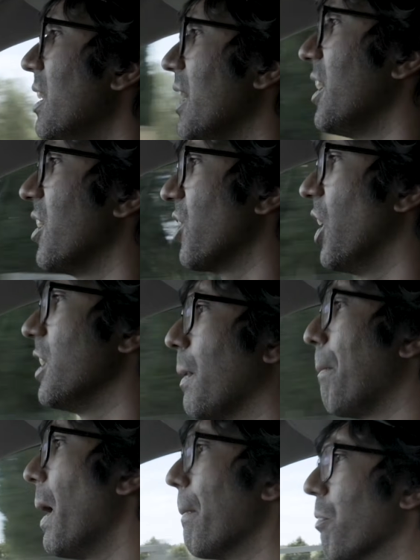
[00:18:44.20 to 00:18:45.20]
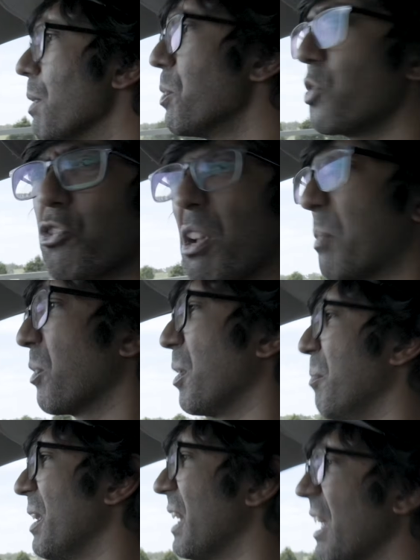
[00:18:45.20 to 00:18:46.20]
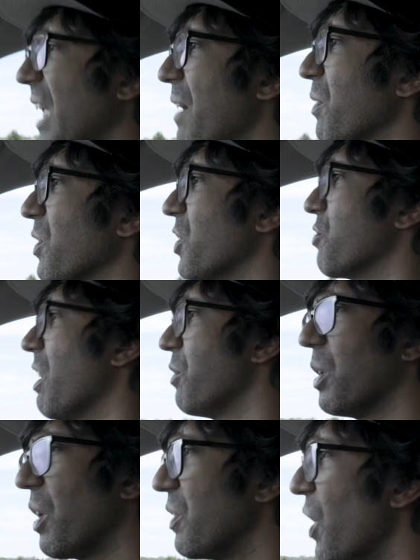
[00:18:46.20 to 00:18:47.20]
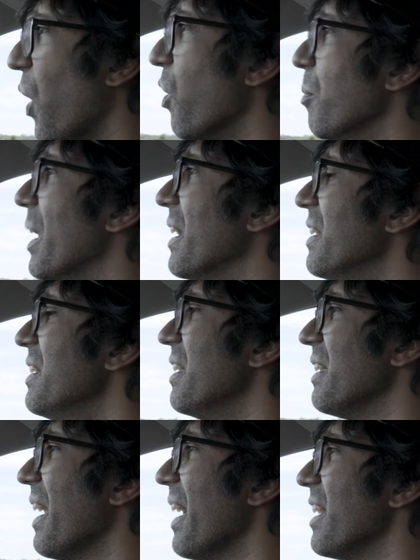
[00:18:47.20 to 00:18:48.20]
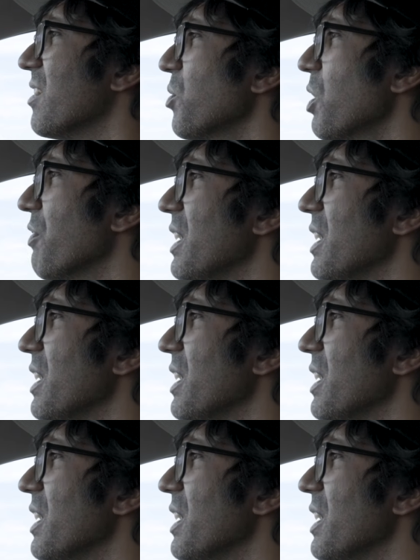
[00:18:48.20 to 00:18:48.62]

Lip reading: they designed it to pump ripple strips or something, they gave it lots of travel, I don't know, but yeah, it's sort of an